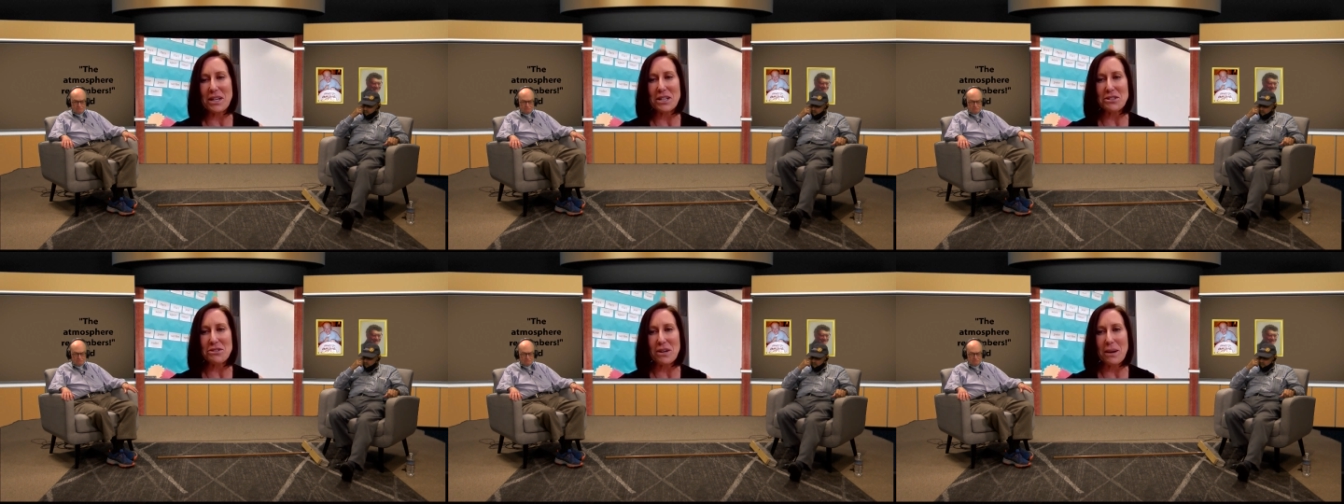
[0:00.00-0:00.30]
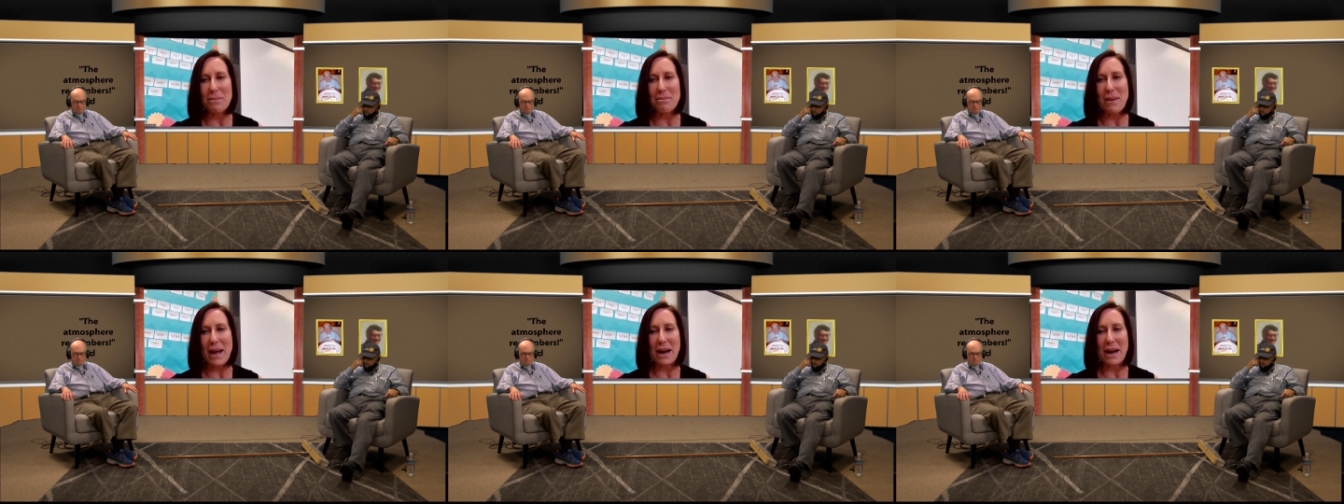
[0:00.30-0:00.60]

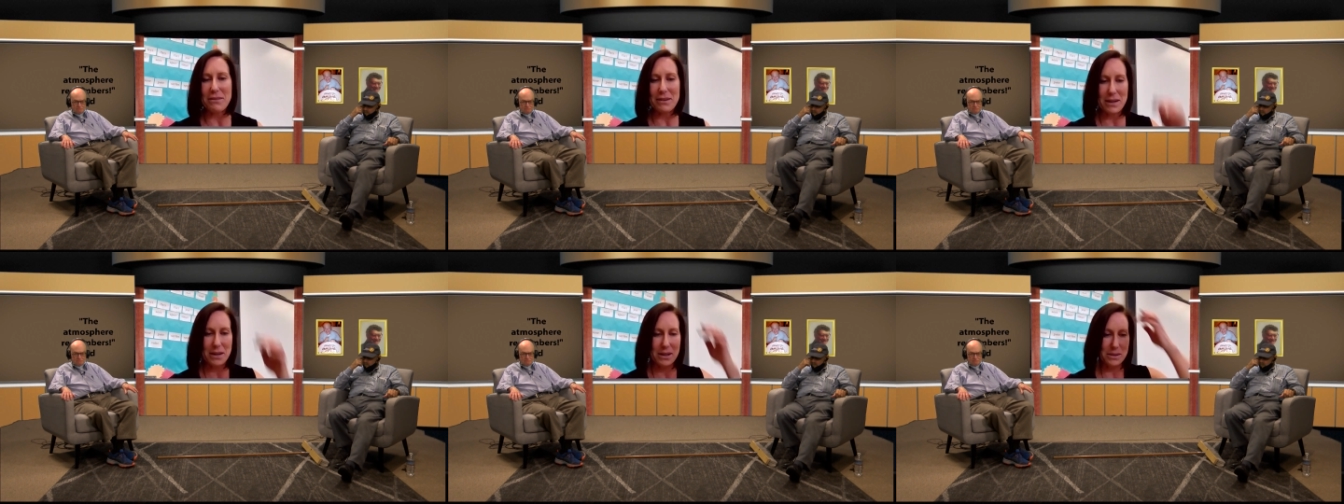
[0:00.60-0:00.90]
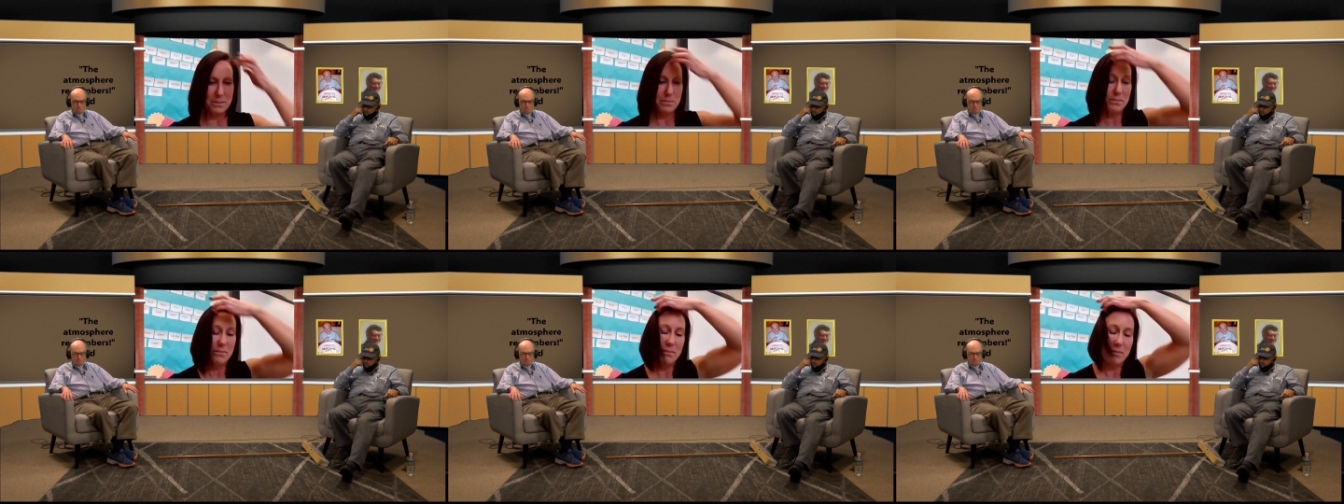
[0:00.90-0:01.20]
restaurant
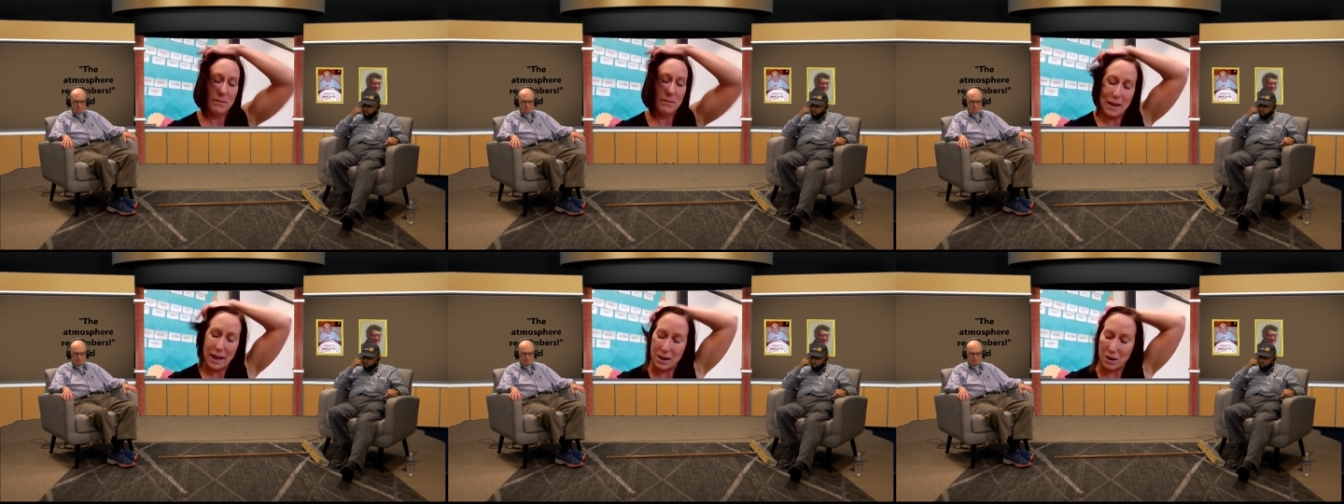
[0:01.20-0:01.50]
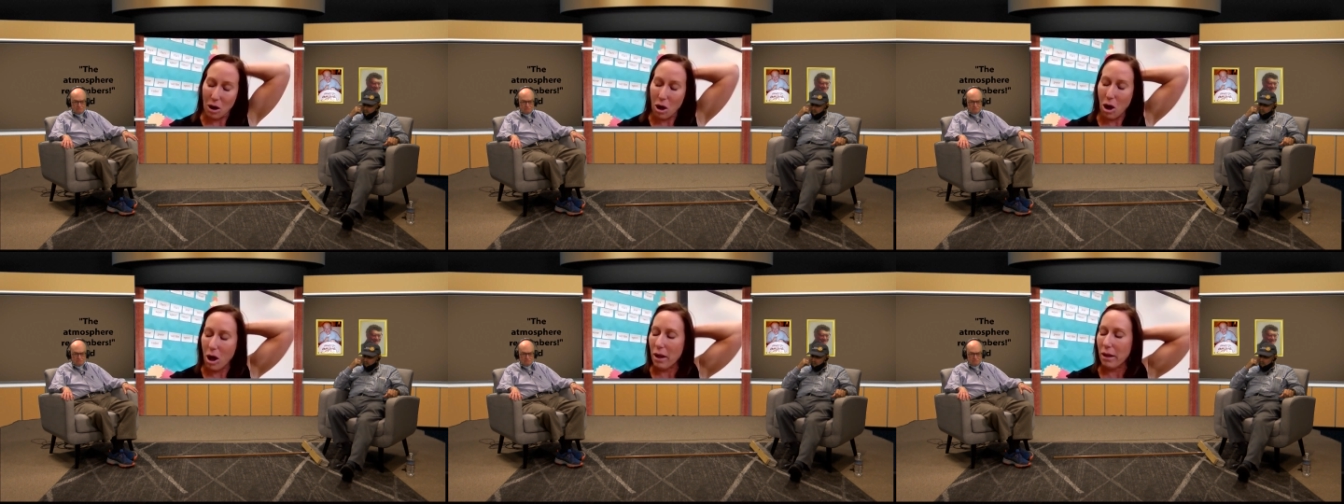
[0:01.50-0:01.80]
background
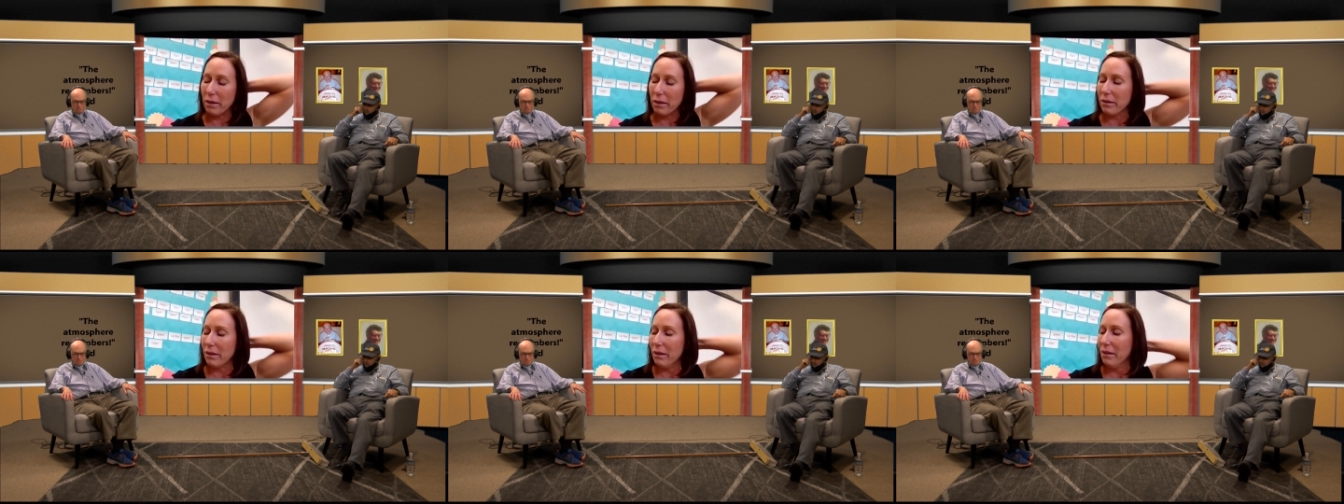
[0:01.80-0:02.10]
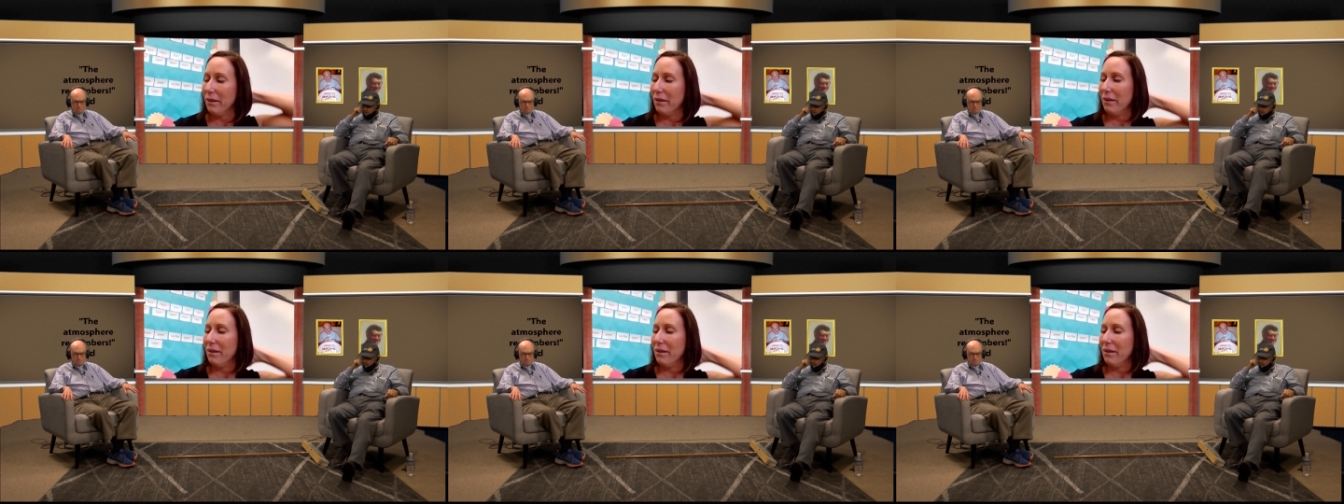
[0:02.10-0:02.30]
at all,